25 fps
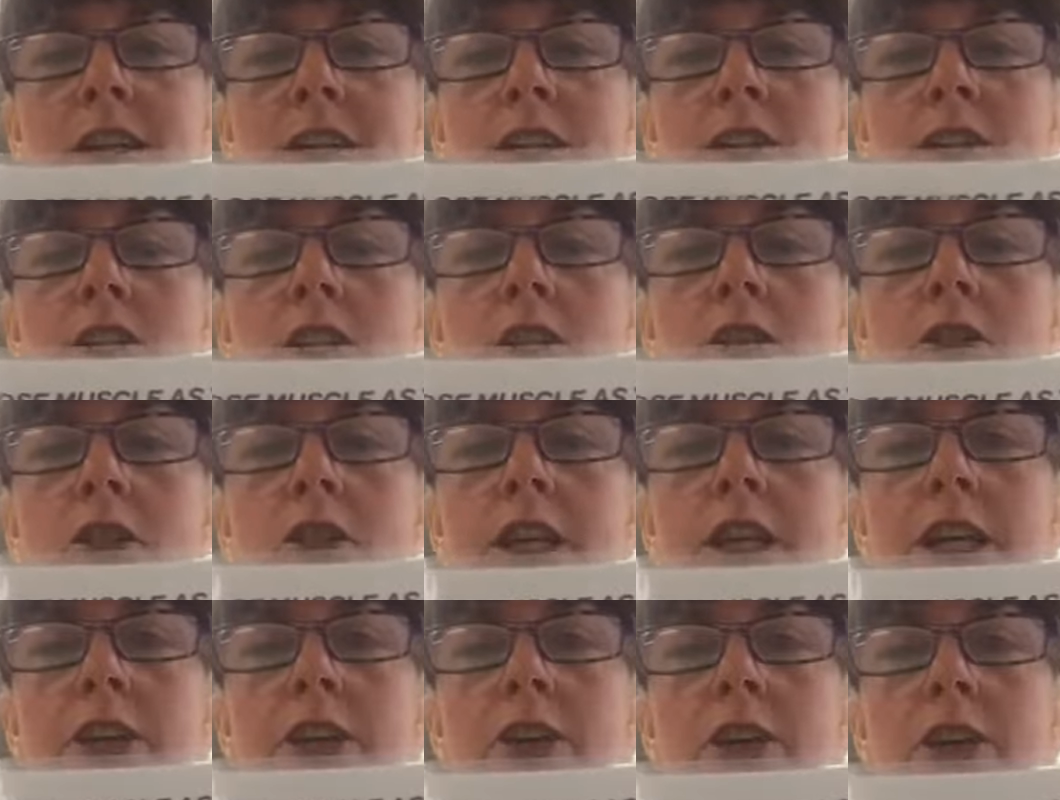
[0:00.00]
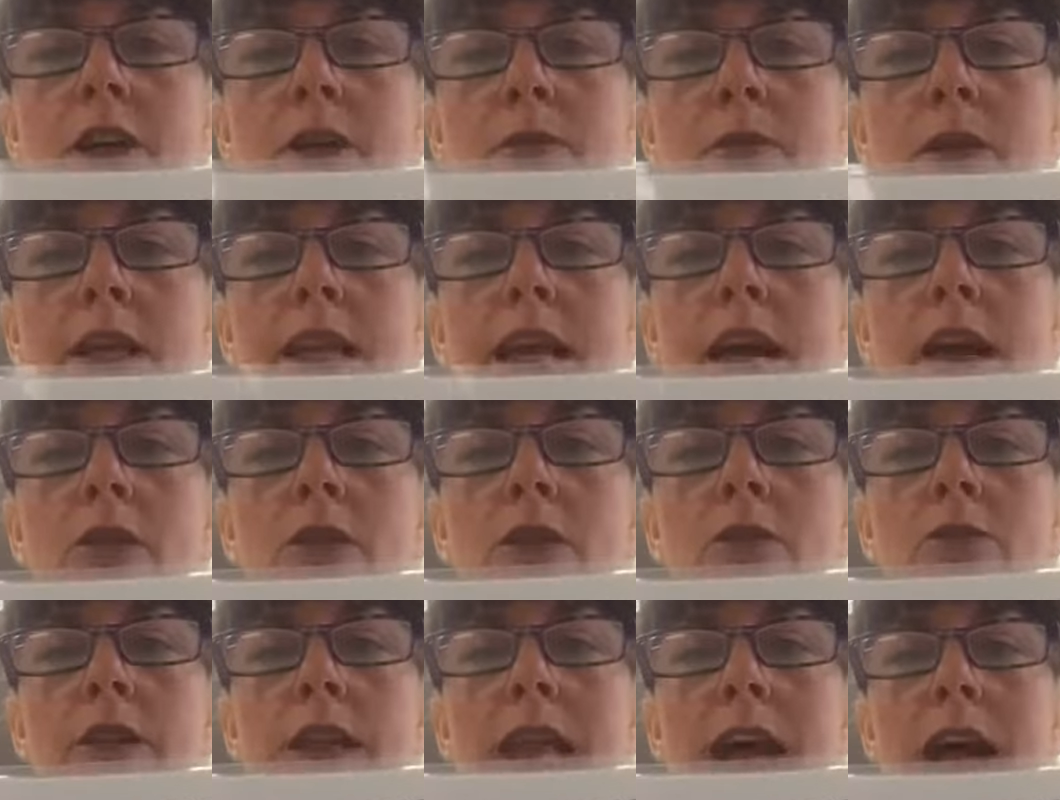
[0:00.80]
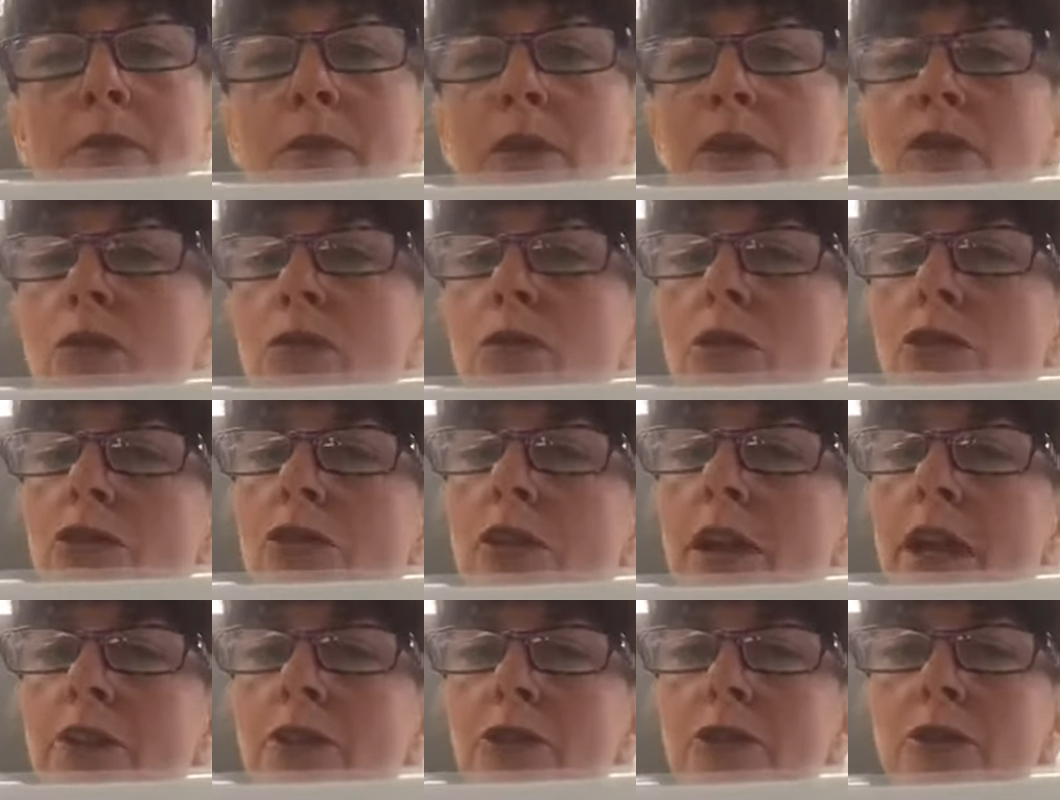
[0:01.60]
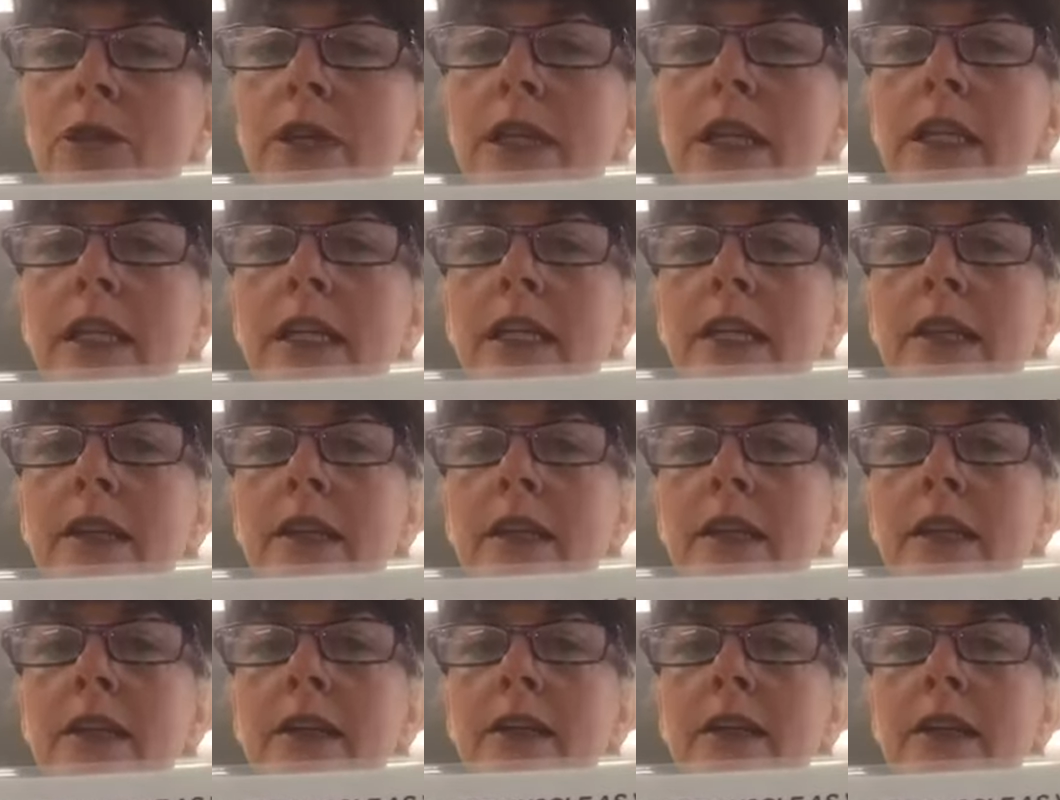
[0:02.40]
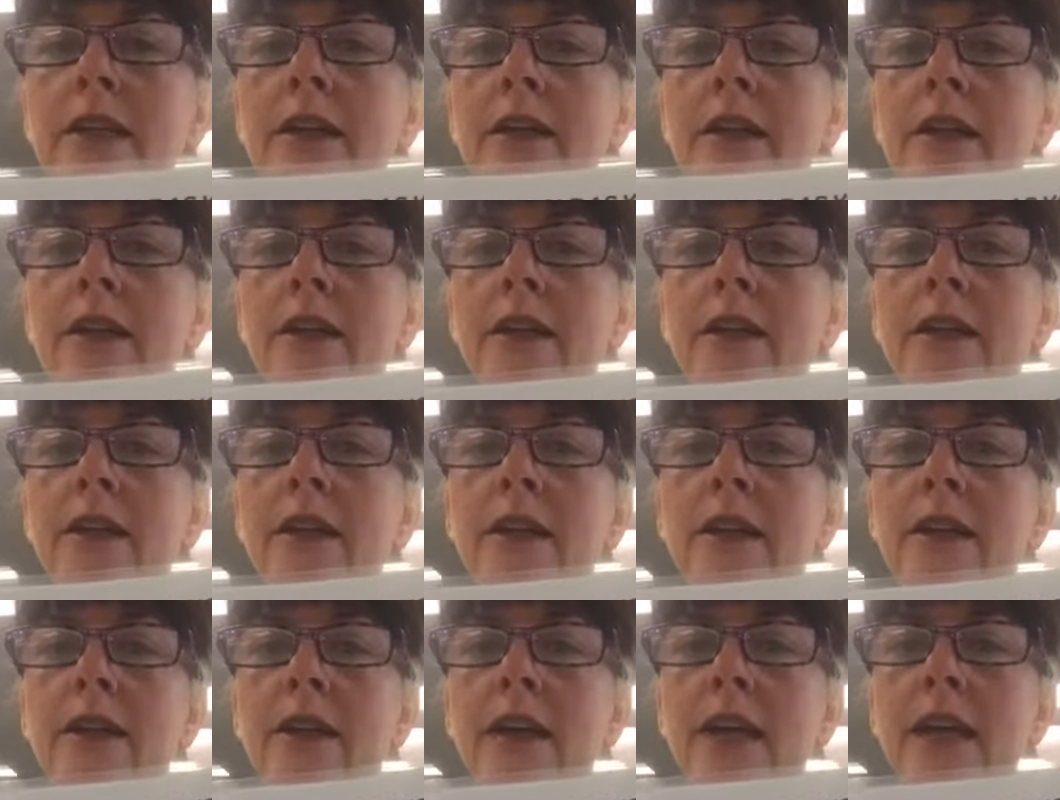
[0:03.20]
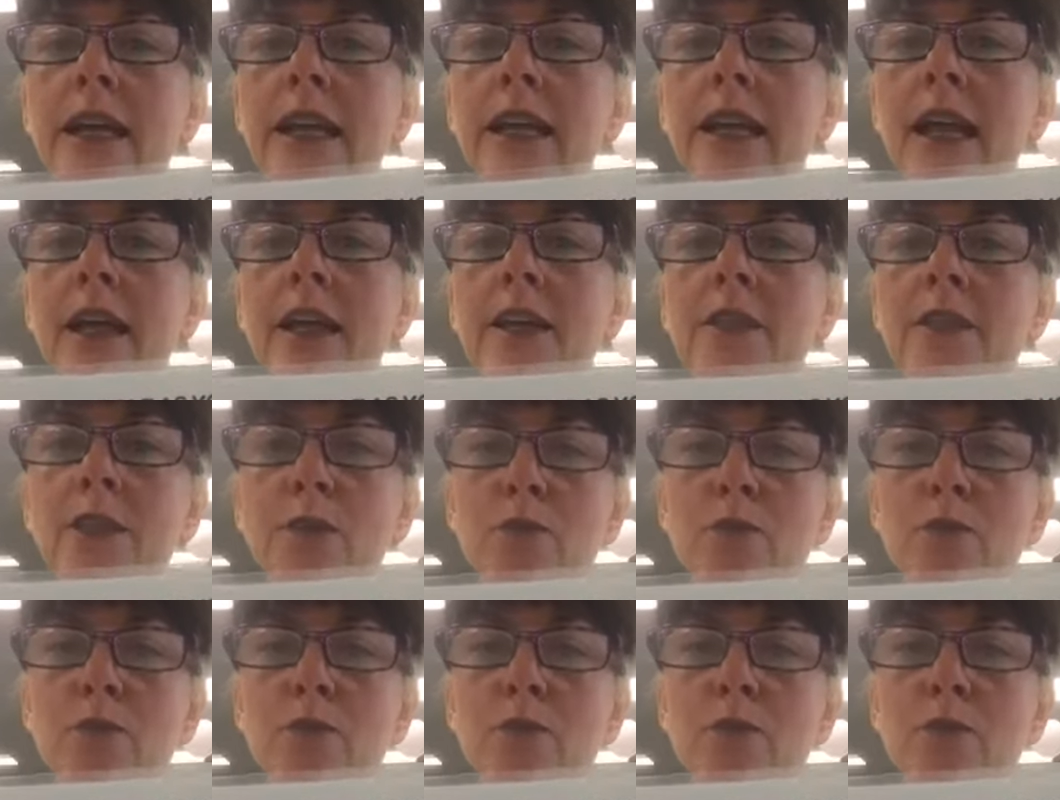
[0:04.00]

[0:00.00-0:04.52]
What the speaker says: She's looking good. But now look what happens when you're not doing anything, and the